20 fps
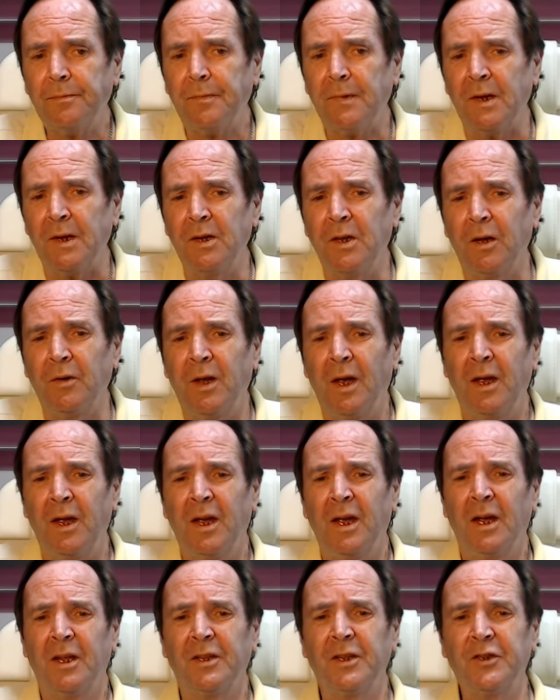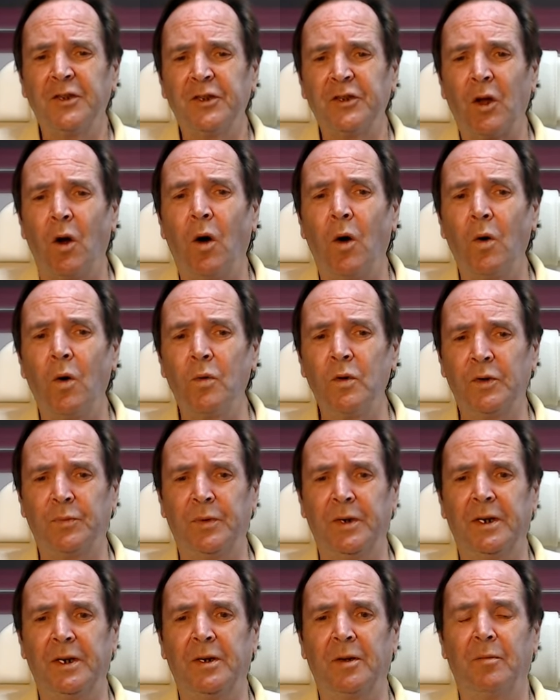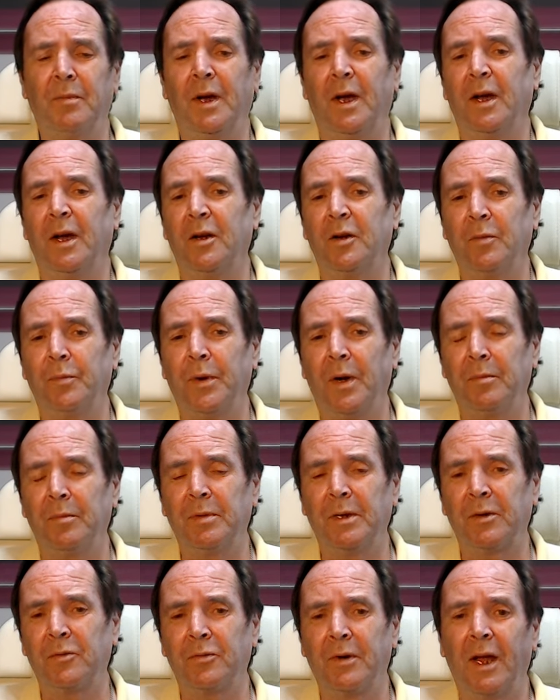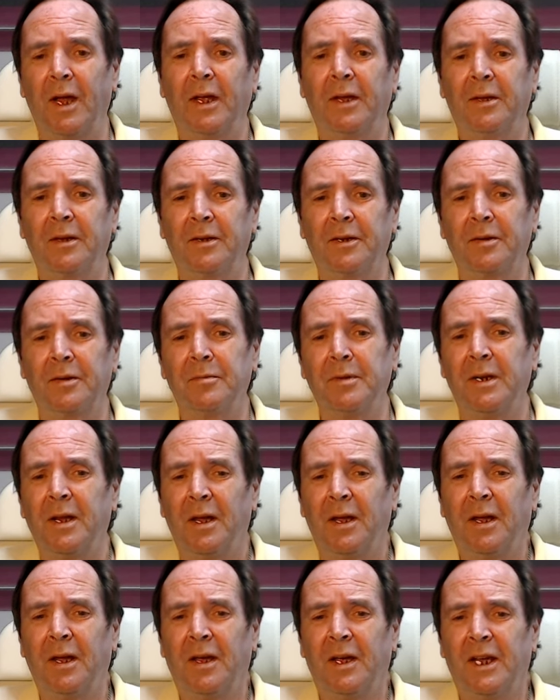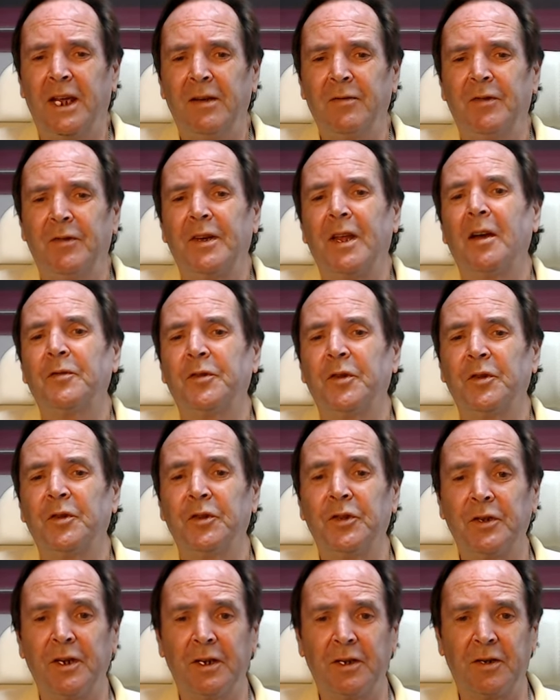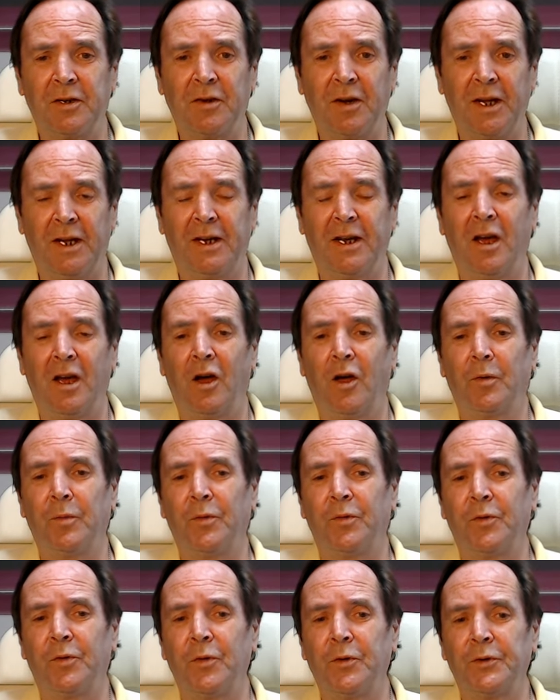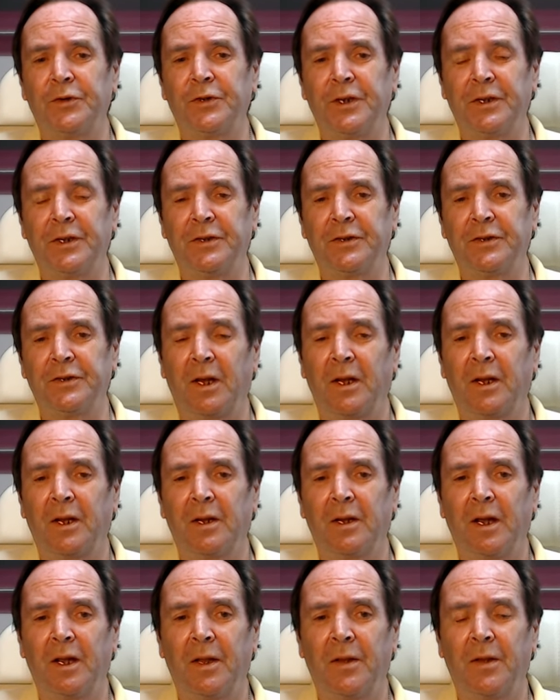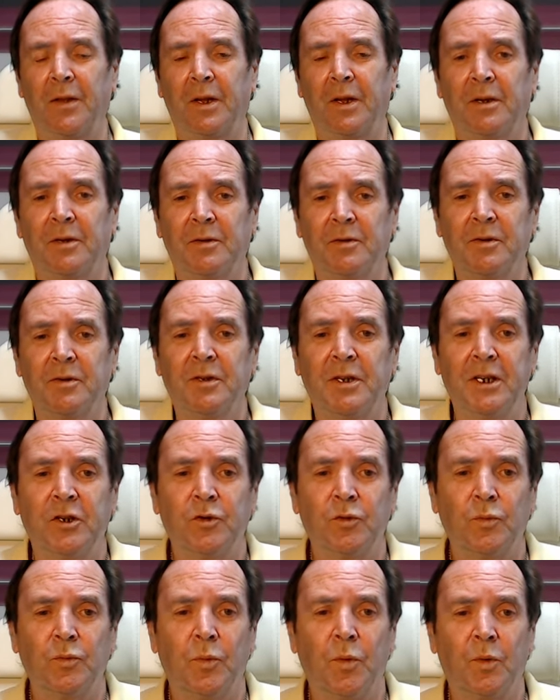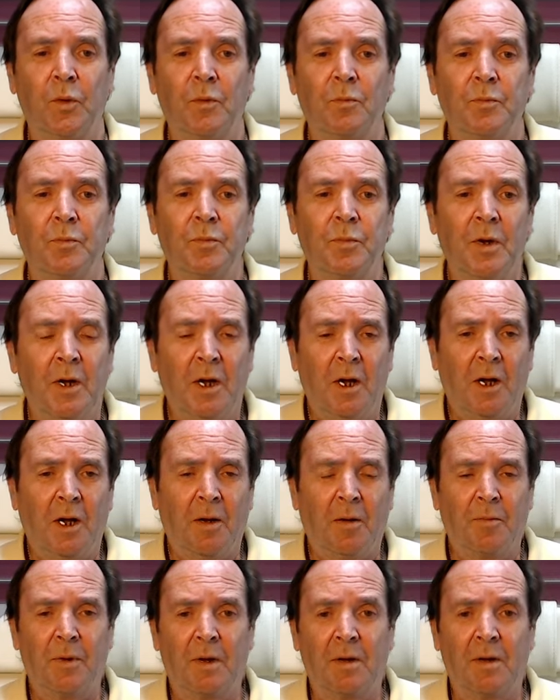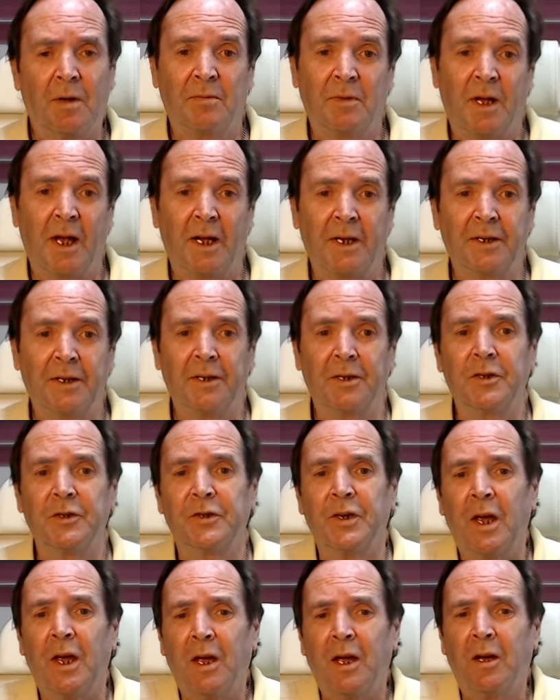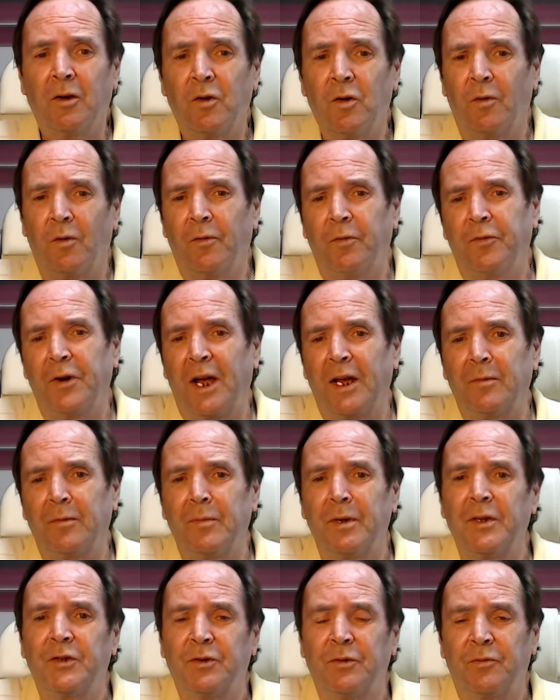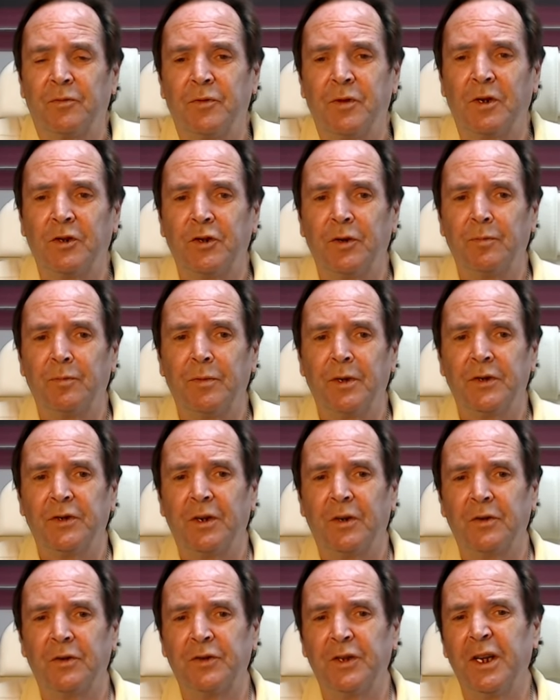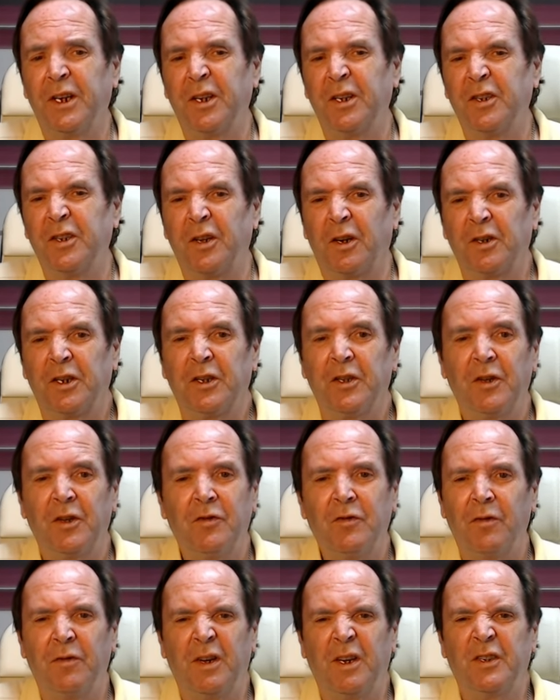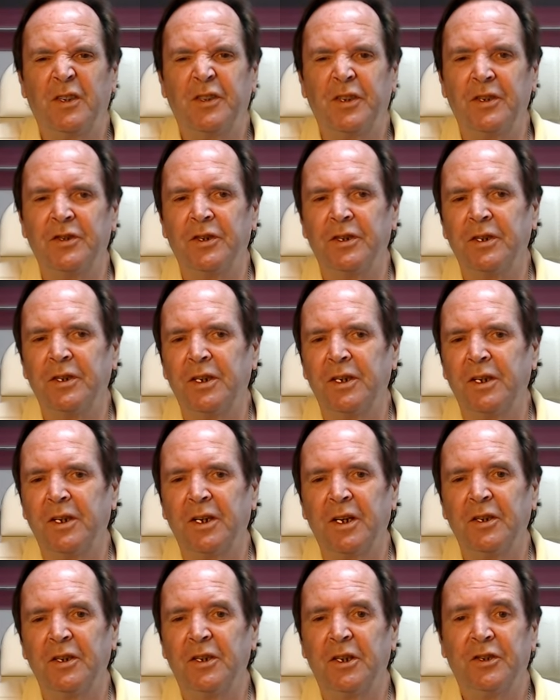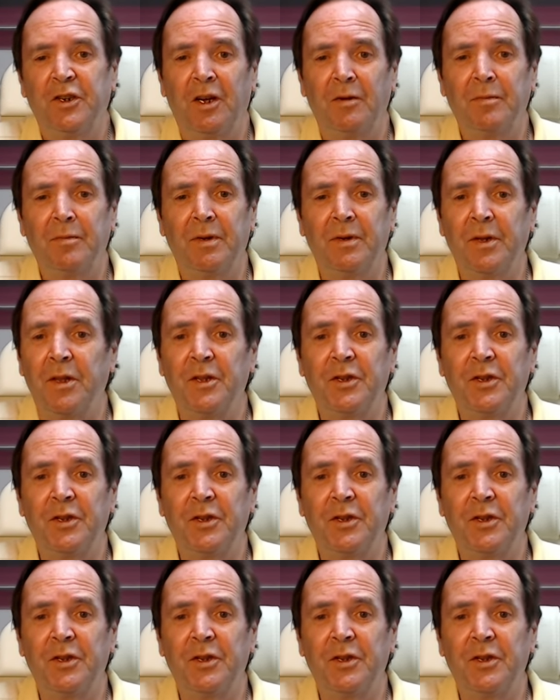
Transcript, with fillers: Now, this has always been a matter of public record. I mean, even after the Ukraine armed forces and the NATO handlers got fragments of Russian missiles, they conducted the reverse engineering and determined that the